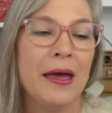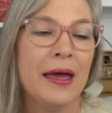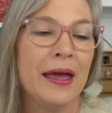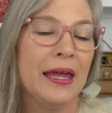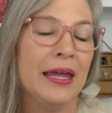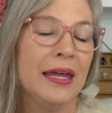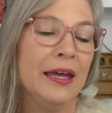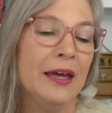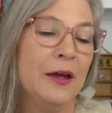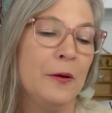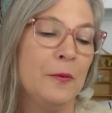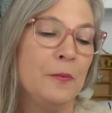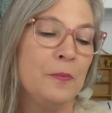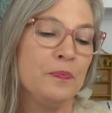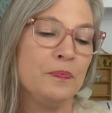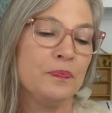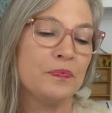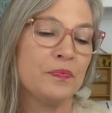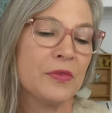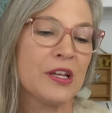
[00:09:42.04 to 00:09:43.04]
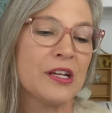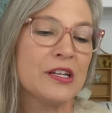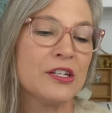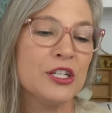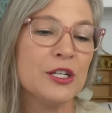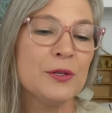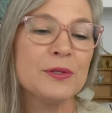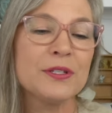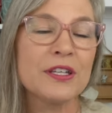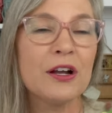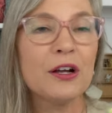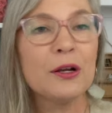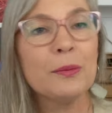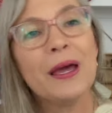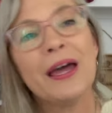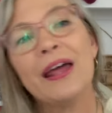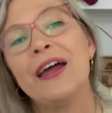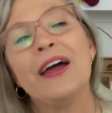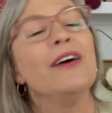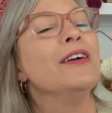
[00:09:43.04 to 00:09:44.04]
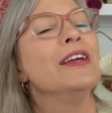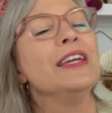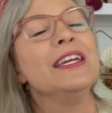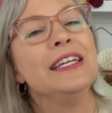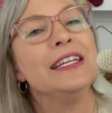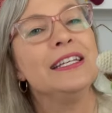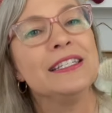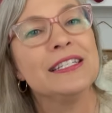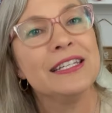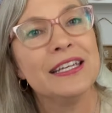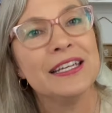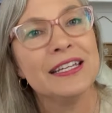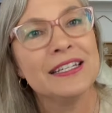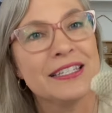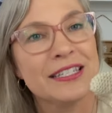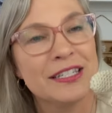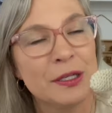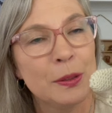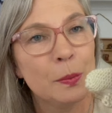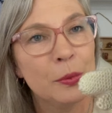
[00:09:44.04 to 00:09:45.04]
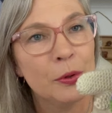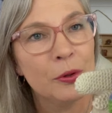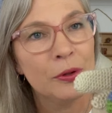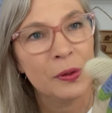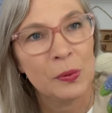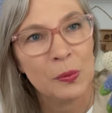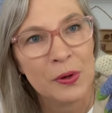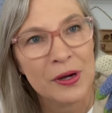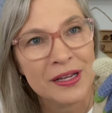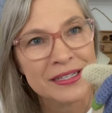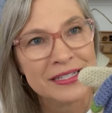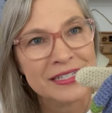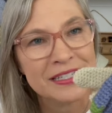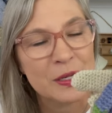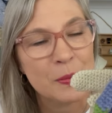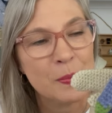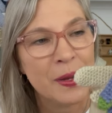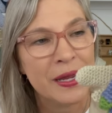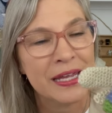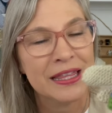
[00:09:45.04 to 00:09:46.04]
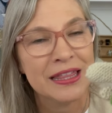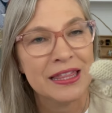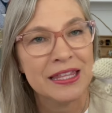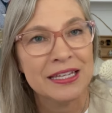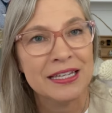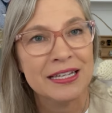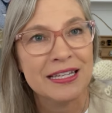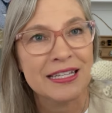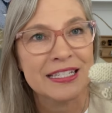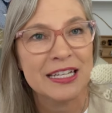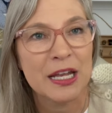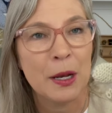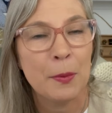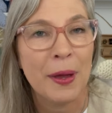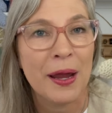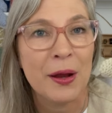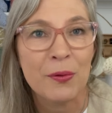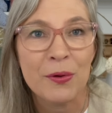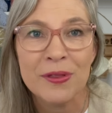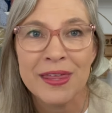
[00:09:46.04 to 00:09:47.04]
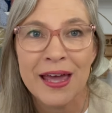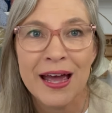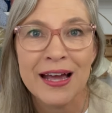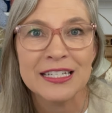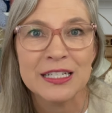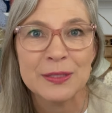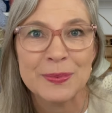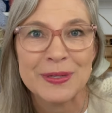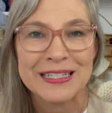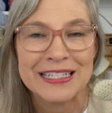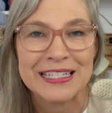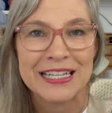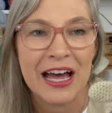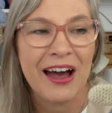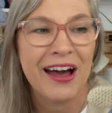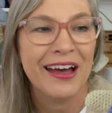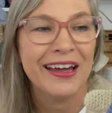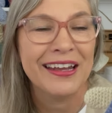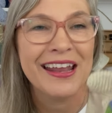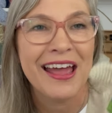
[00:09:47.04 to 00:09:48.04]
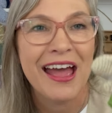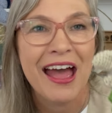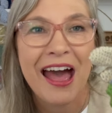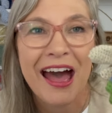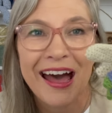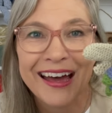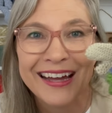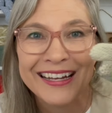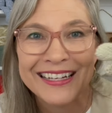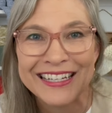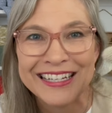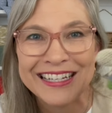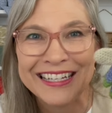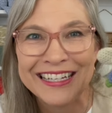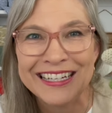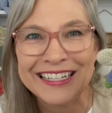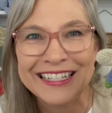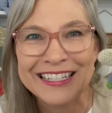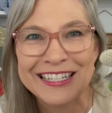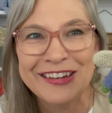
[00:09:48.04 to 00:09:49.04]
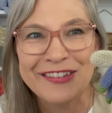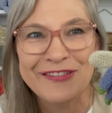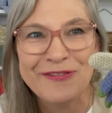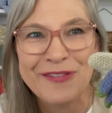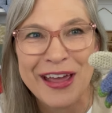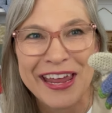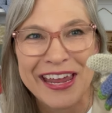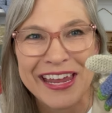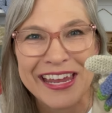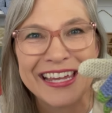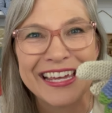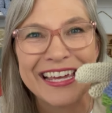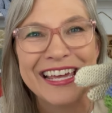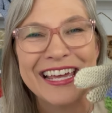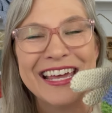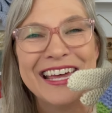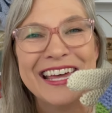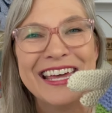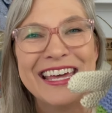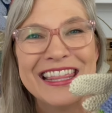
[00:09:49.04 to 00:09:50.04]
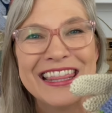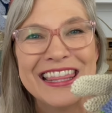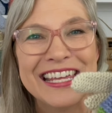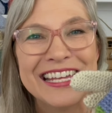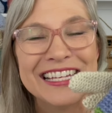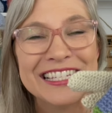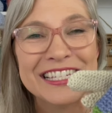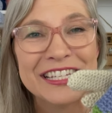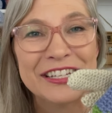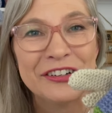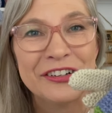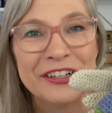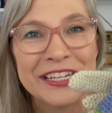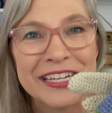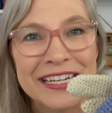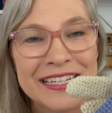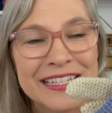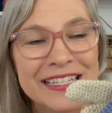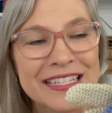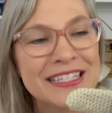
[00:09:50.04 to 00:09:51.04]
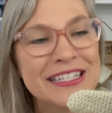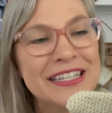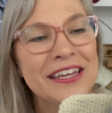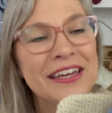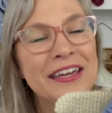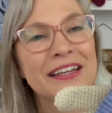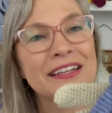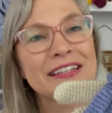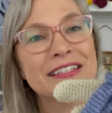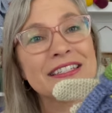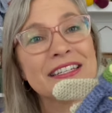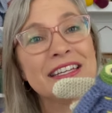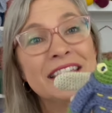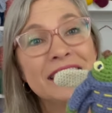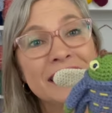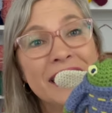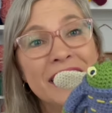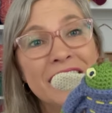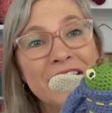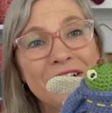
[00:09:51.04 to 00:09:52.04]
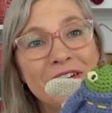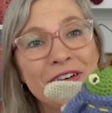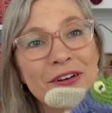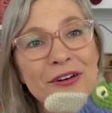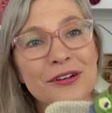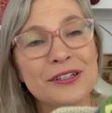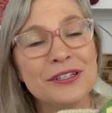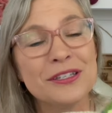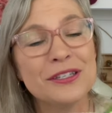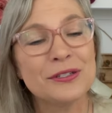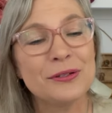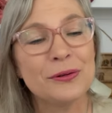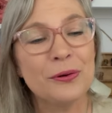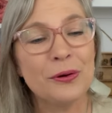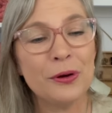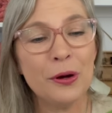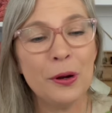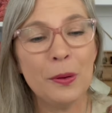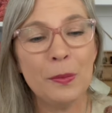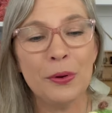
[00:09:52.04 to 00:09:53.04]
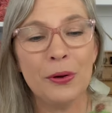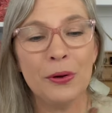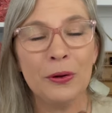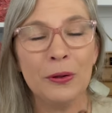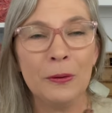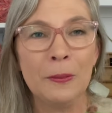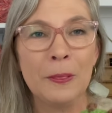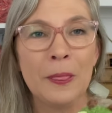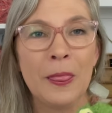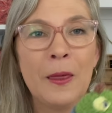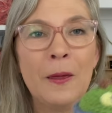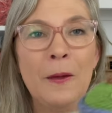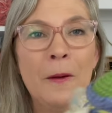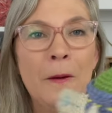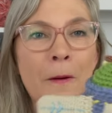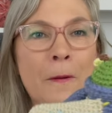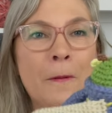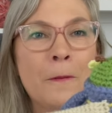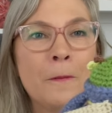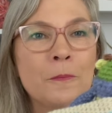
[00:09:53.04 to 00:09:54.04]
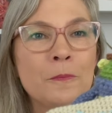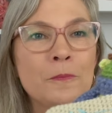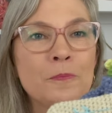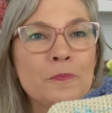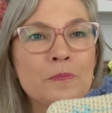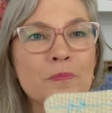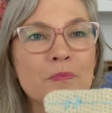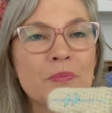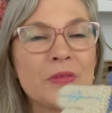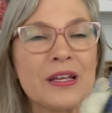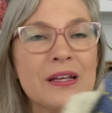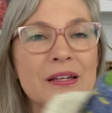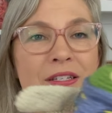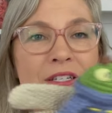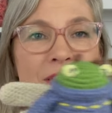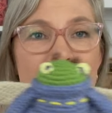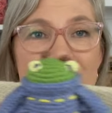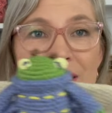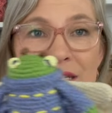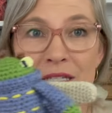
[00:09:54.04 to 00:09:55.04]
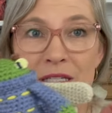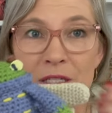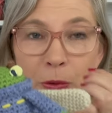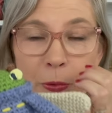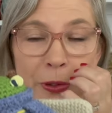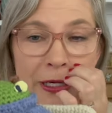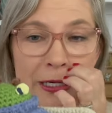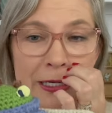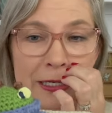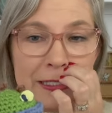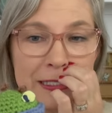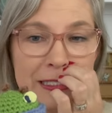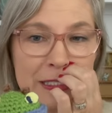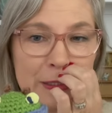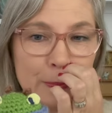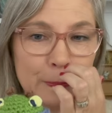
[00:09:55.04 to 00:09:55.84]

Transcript: And she was talking about how easy and simple it was to make this. I'm like, well, that's my sign. I need to make these little insects and they are adorable. Just the sweetest.